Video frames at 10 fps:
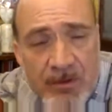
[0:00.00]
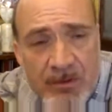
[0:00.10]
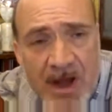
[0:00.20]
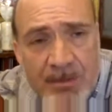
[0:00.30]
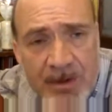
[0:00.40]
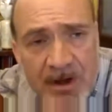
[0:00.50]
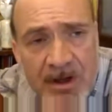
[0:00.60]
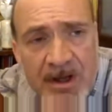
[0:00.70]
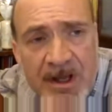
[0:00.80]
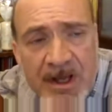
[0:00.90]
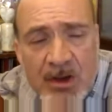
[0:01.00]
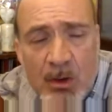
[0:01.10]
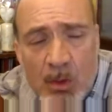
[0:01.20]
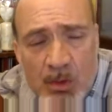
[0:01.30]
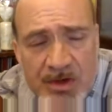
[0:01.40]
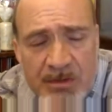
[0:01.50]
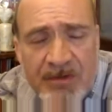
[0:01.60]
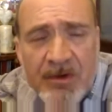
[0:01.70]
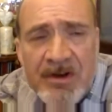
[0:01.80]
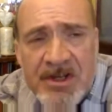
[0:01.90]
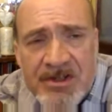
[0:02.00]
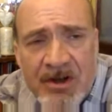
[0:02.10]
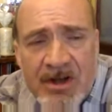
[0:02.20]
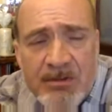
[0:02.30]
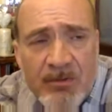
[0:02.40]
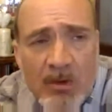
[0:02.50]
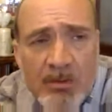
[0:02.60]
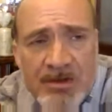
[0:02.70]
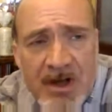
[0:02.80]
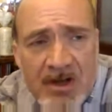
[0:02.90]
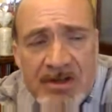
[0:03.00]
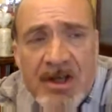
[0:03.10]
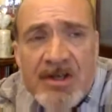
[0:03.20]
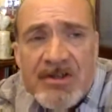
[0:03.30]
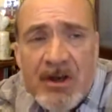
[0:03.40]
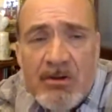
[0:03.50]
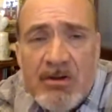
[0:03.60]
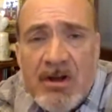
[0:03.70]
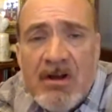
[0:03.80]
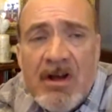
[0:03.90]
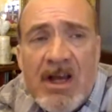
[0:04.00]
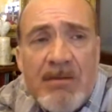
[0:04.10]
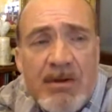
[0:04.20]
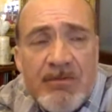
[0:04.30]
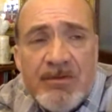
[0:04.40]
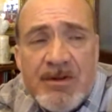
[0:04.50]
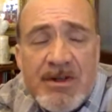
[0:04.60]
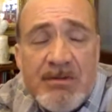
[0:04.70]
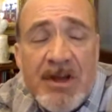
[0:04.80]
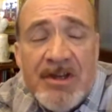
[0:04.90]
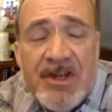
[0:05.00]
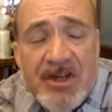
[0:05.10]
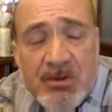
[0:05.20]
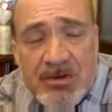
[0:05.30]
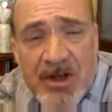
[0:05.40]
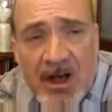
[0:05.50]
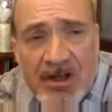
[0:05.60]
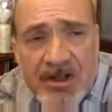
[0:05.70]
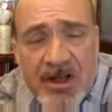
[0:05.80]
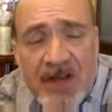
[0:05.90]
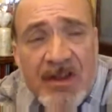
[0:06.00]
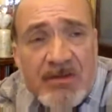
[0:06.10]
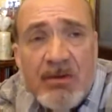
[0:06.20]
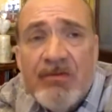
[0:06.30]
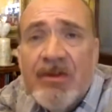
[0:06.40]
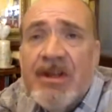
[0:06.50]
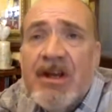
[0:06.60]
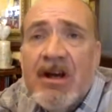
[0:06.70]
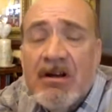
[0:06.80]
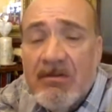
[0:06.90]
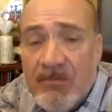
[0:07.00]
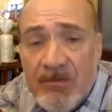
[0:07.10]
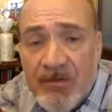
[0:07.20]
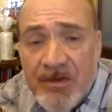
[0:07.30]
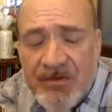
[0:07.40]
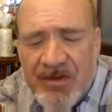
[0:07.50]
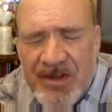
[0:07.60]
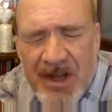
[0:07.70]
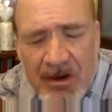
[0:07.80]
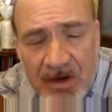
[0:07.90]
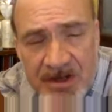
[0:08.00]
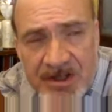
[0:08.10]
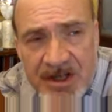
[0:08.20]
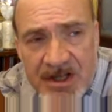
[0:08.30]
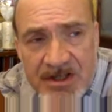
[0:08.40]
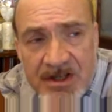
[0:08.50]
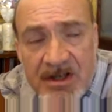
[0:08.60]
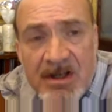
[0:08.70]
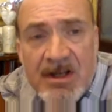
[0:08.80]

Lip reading: wrapper, it calls a method on the inside to perform a task. So we do some additional task, and that's what the decorator does.